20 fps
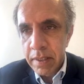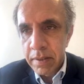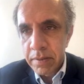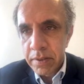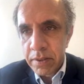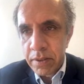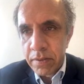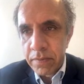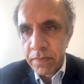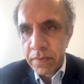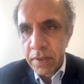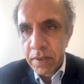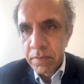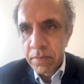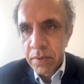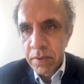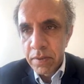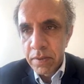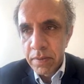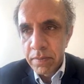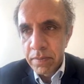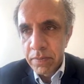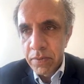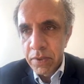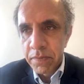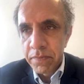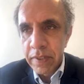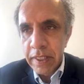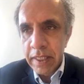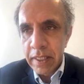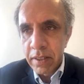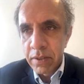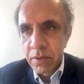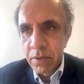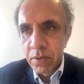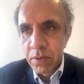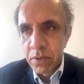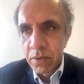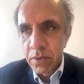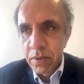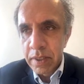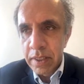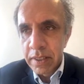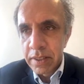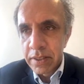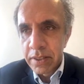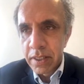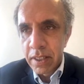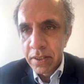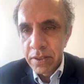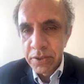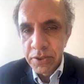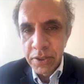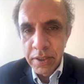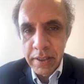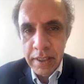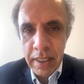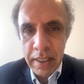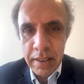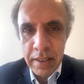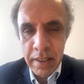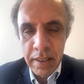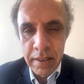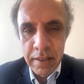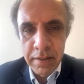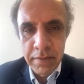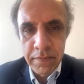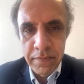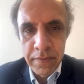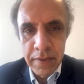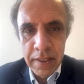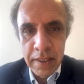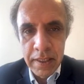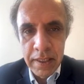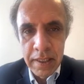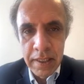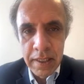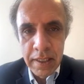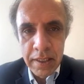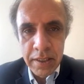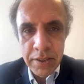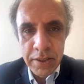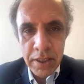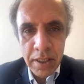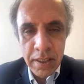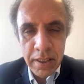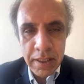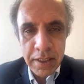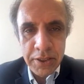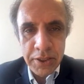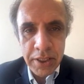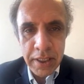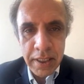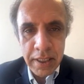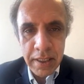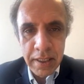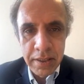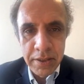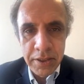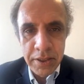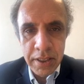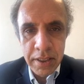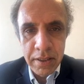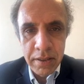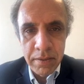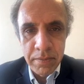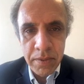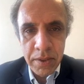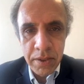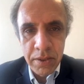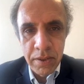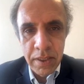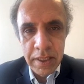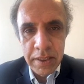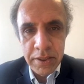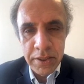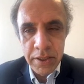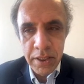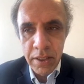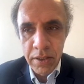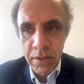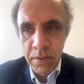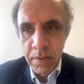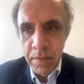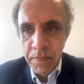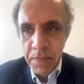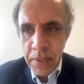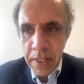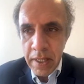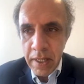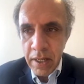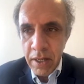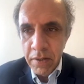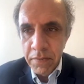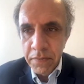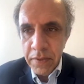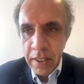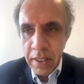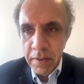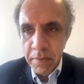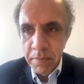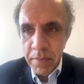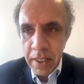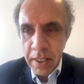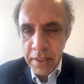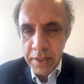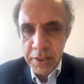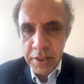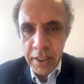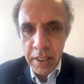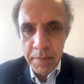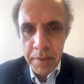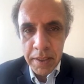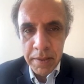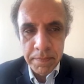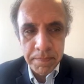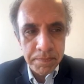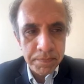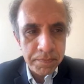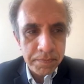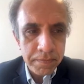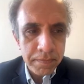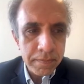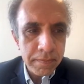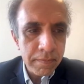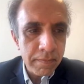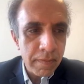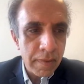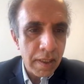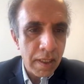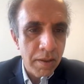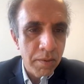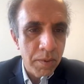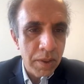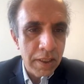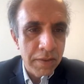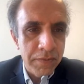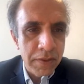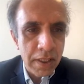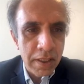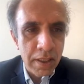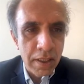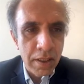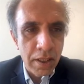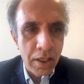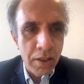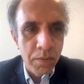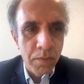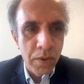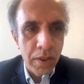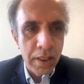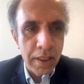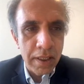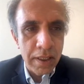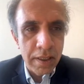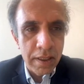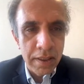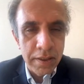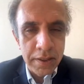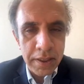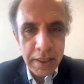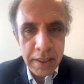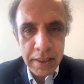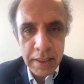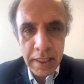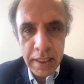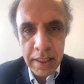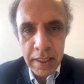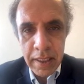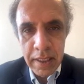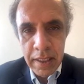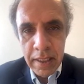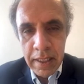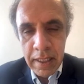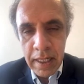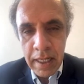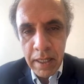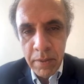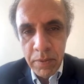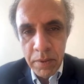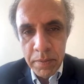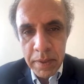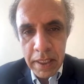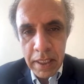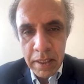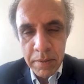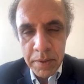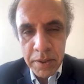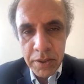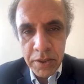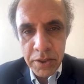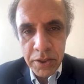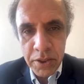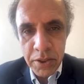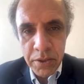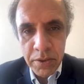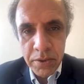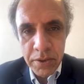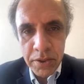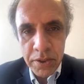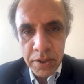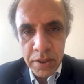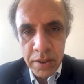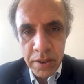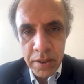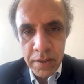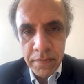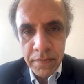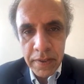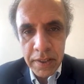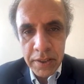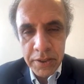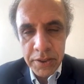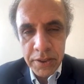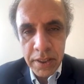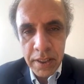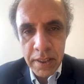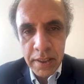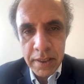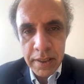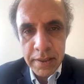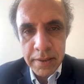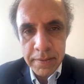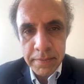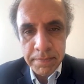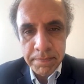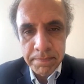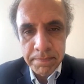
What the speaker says: sort of reveal or indulge in that kind of targeting until you list. So hopefully by the summer we'll have done our homework and our DD, and we'll be able to choose the first target.